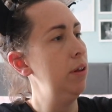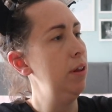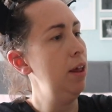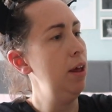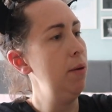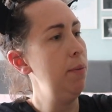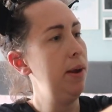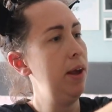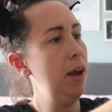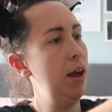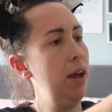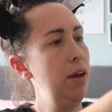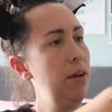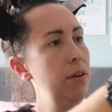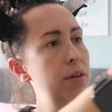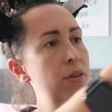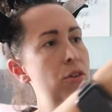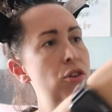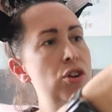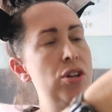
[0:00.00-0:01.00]
there we go.
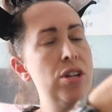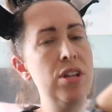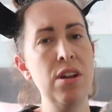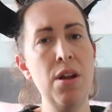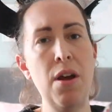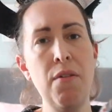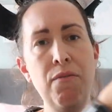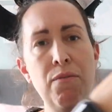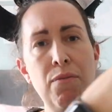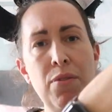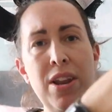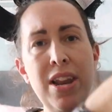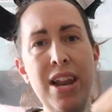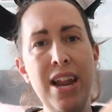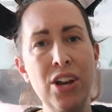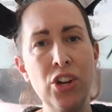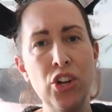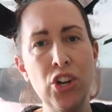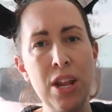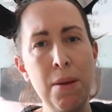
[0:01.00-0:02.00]
Just a
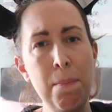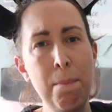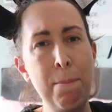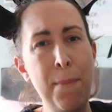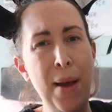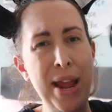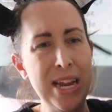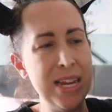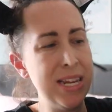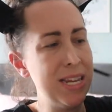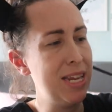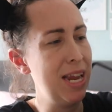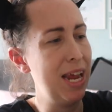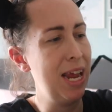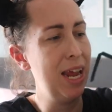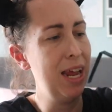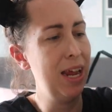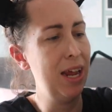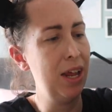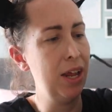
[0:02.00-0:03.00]
literally
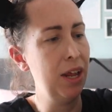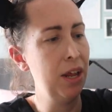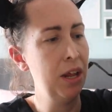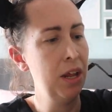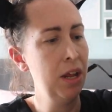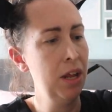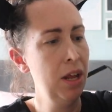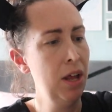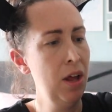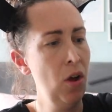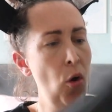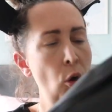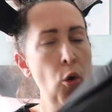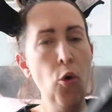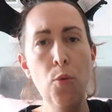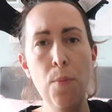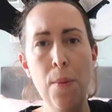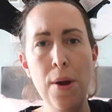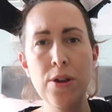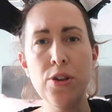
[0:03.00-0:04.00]
basic,
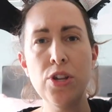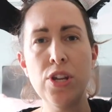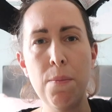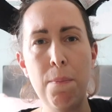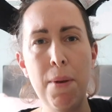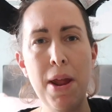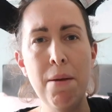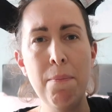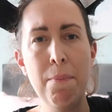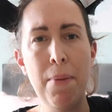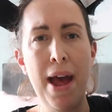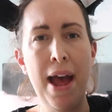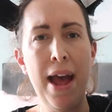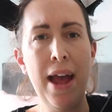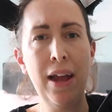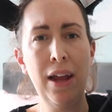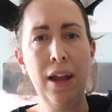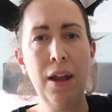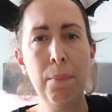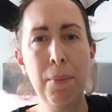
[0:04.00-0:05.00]
almost a bin
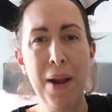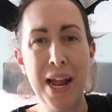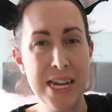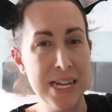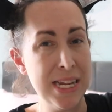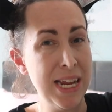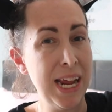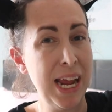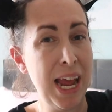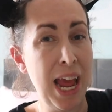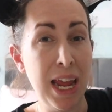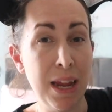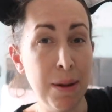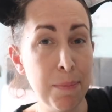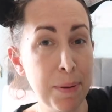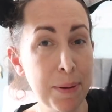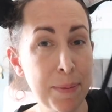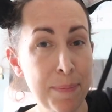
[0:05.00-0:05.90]
bag plastic cape.